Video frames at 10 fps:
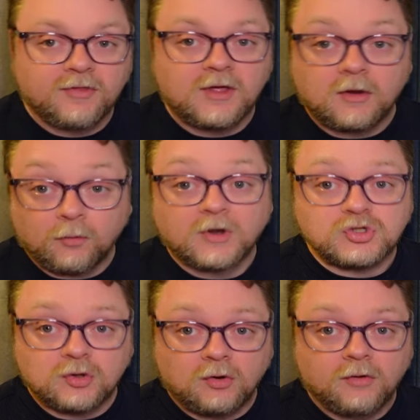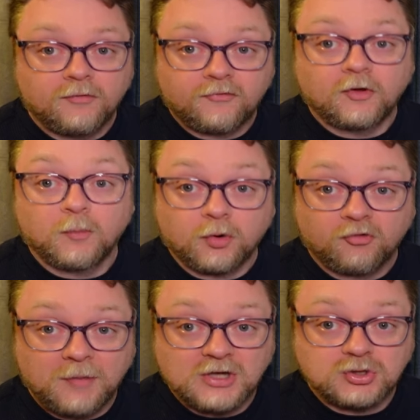the original still more
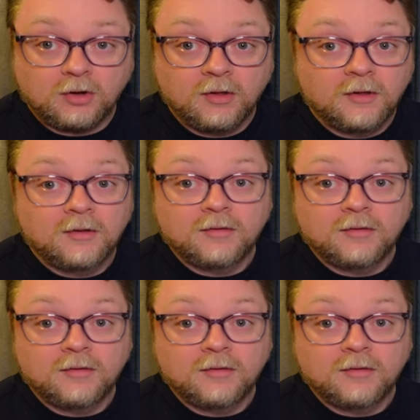special,